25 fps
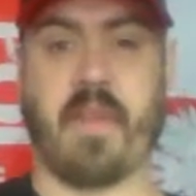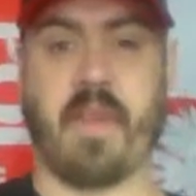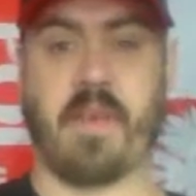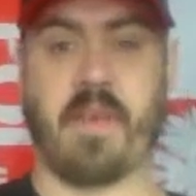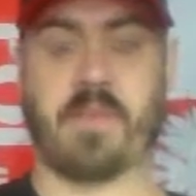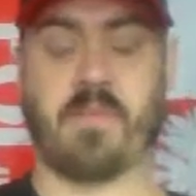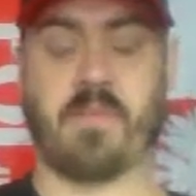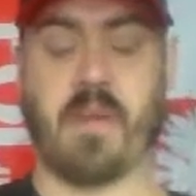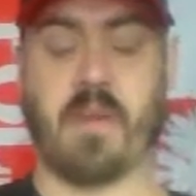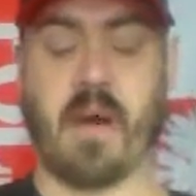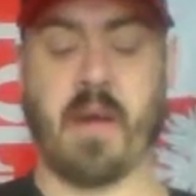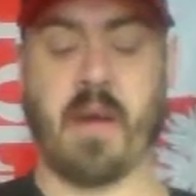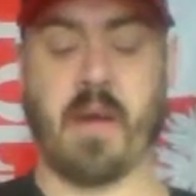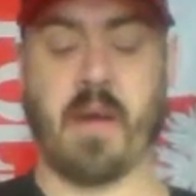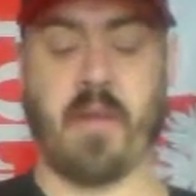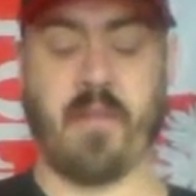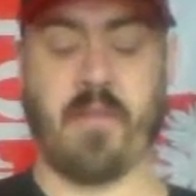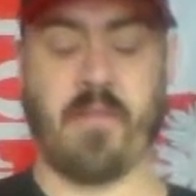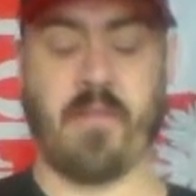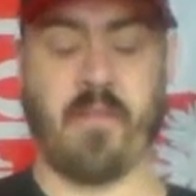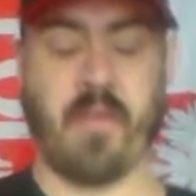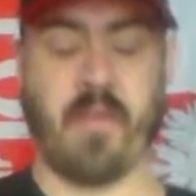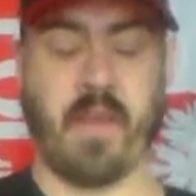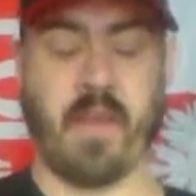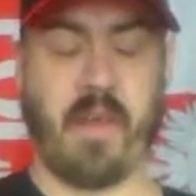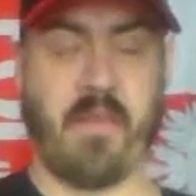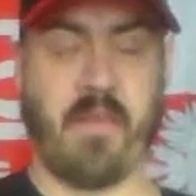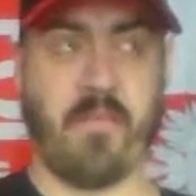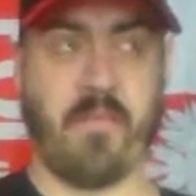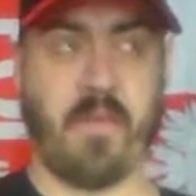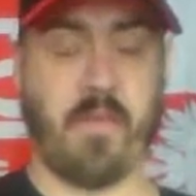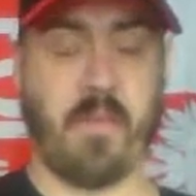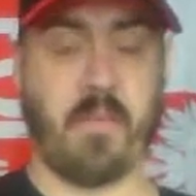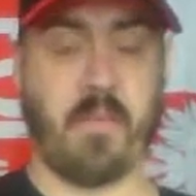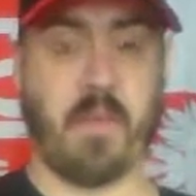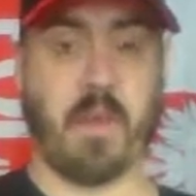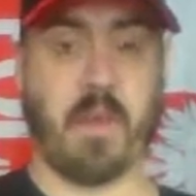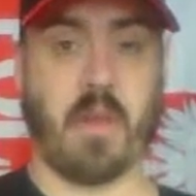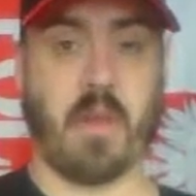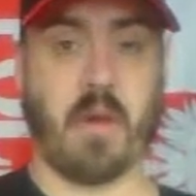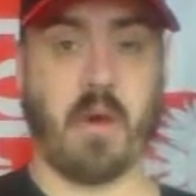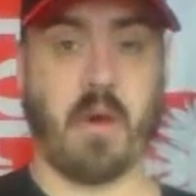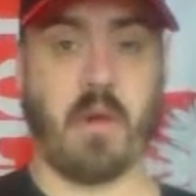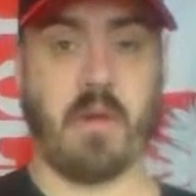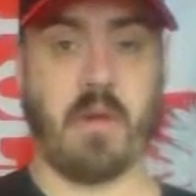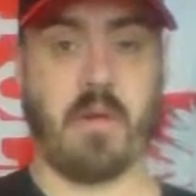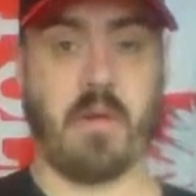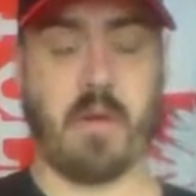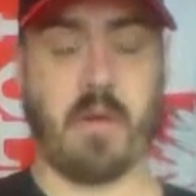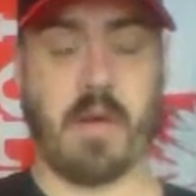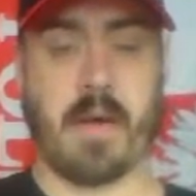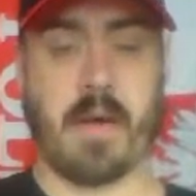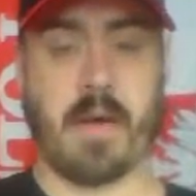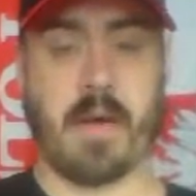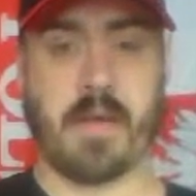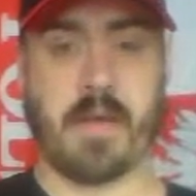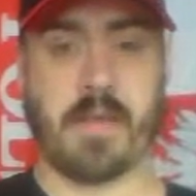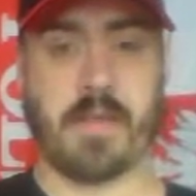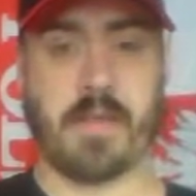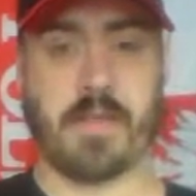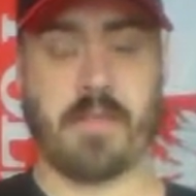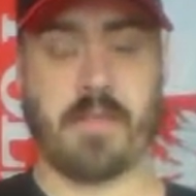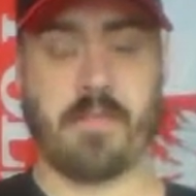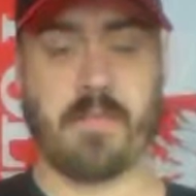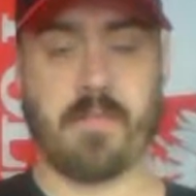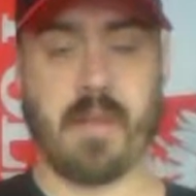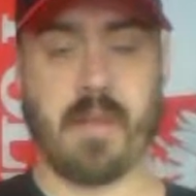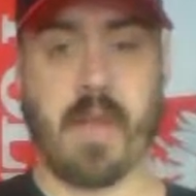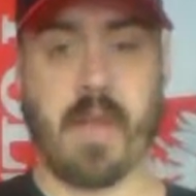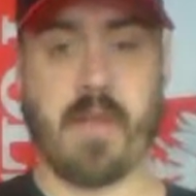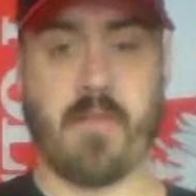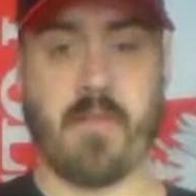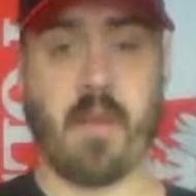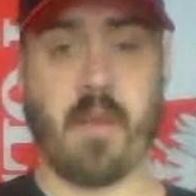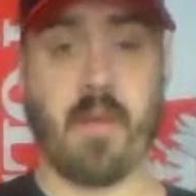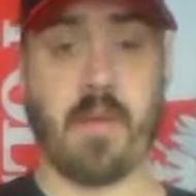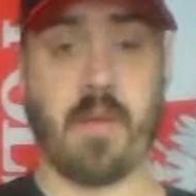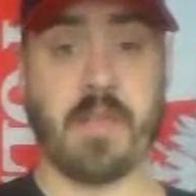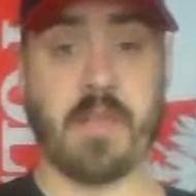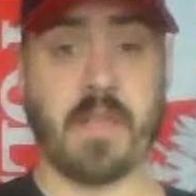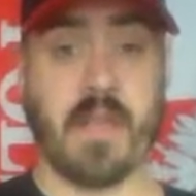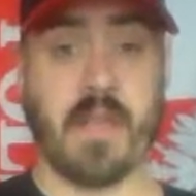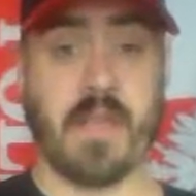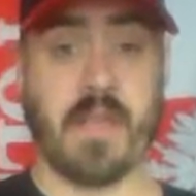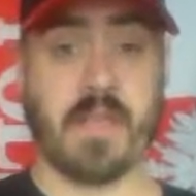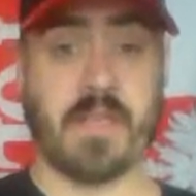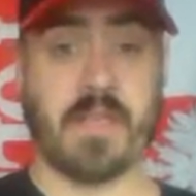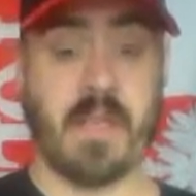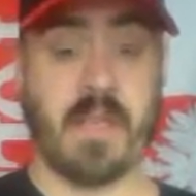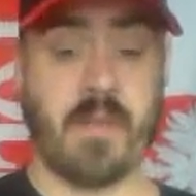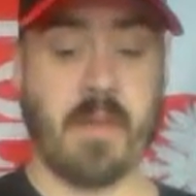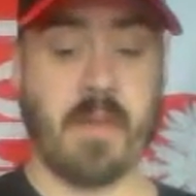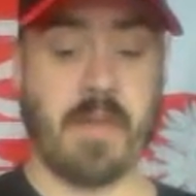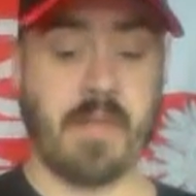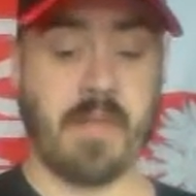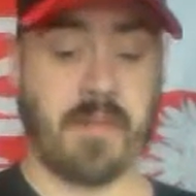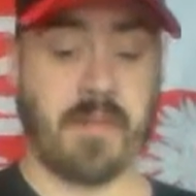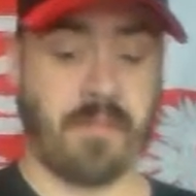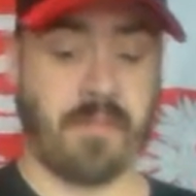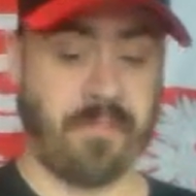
It's I got it for the Finn Balor and Kevin Owens NXT match.